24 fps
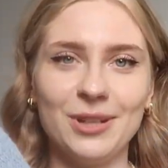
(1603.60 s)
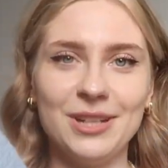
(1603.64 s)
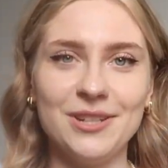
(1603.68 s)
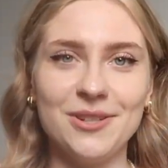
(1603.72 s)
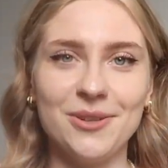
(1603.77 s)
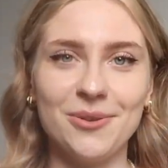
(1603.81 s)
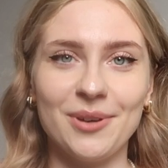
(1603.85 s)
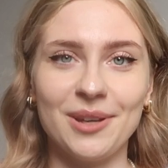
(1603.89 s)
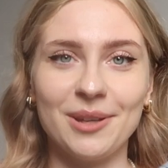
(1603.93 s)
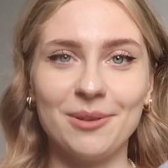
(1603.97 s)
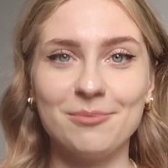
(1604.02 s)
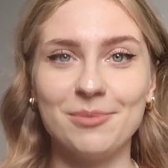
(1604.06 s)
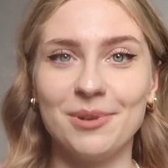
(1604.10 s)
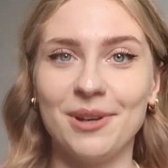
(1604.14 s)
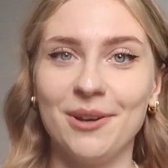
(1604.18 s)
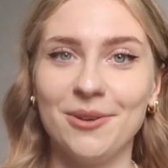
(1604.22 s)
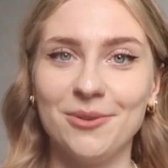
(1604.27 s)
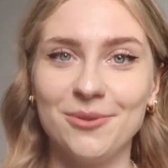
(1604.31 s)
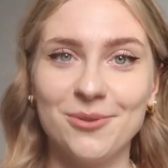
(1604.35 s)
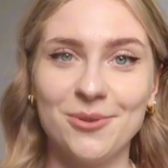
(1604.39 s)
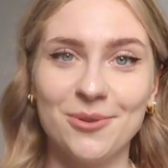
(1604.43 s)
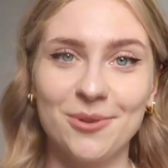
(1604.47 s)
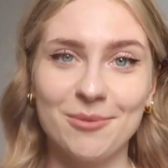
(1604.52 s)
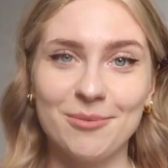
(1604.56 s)
redoing, but
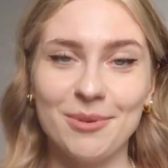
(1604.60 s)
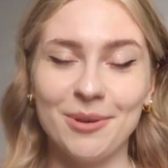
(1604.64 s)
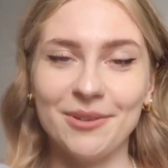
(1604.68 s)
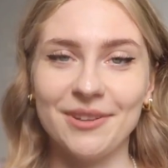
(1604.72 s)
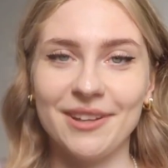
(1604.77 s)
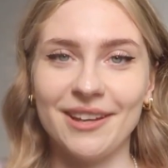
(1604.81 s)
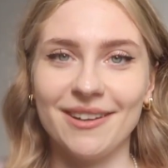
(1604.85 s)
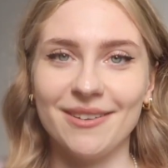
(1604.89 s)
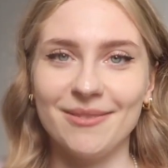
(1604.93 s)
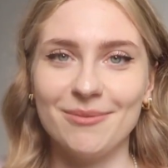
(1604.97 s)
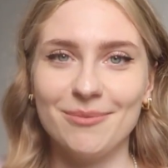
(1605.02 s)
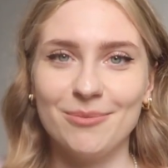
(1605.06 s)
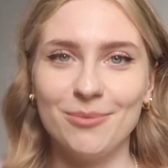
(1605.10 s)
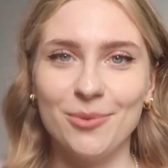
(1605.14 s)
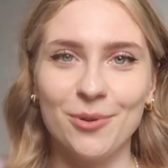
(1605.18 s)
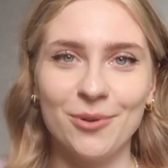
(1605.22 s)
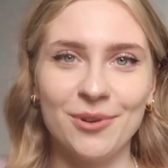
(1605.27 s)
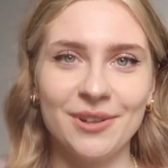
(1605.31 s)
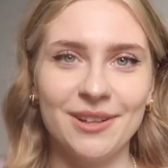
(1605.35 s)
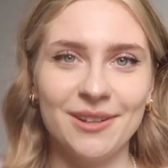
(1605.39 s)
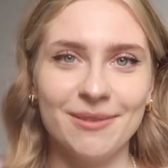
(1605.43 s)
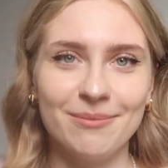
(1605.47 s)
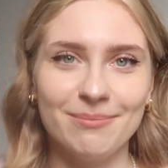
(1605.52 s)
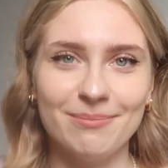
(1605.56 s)
I'll talk about that
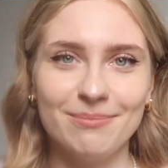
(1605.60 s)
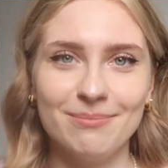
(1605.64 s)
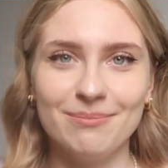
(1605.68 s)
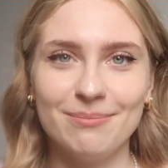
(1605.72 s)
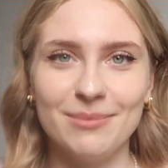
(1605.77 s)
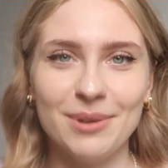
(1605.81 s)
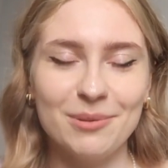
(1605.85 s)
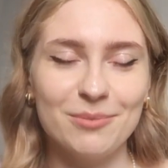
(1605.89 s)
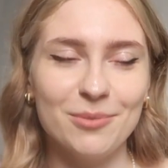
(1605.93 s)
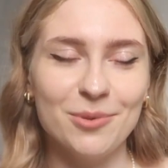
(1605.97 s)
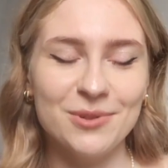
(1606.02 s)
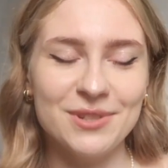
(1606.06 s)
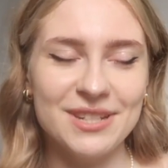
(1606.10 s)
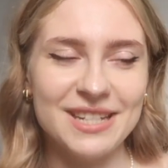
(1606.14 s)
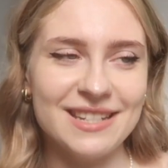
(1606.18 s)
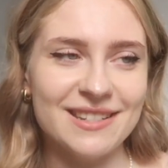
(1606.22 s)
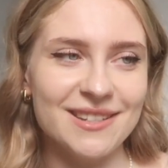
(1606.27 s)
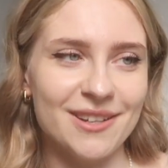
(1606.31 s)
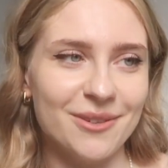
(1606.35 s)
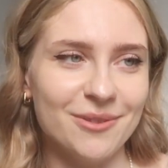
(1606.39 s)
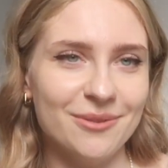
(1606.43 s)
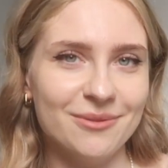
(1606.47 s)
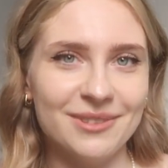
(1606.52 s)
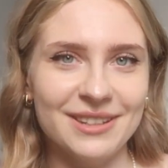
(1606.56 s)
more in a bit more
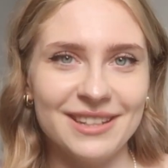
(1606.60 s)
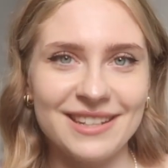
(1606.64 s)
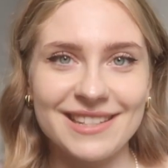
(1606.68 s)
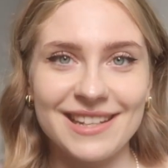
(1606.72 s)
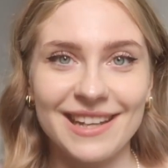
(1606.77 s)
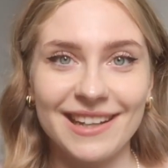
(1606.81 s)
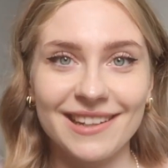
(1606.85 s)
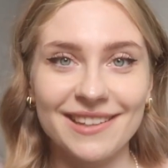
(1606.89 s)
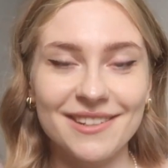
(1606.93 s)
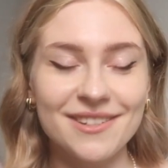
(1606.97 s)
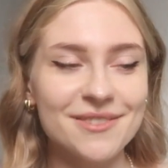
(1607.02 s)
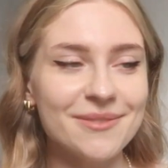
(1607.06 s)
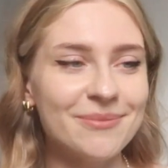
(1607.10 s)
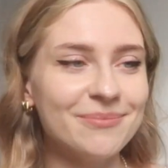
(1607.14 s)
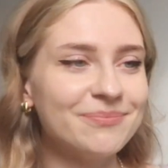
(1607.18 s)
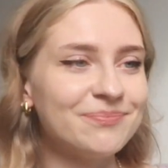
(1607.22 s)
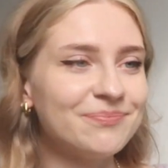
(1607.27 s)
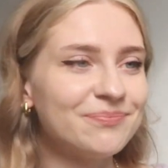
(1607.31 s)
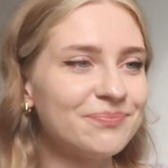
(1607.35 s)
detail in a second.